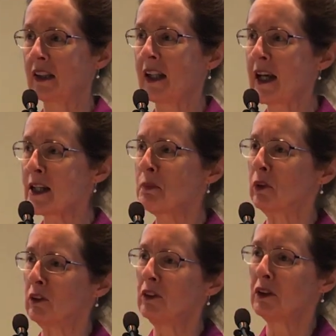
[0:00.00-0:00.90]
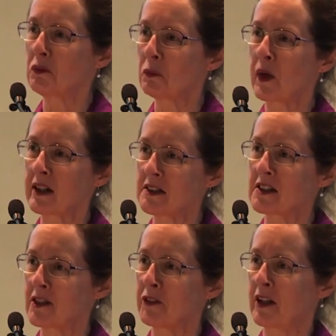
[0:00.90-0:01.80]
label one
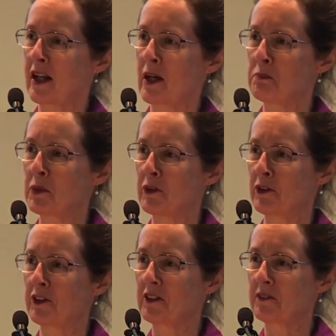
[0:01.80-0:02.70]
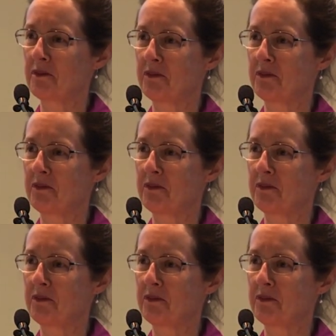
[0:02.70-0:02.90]
is given at birth.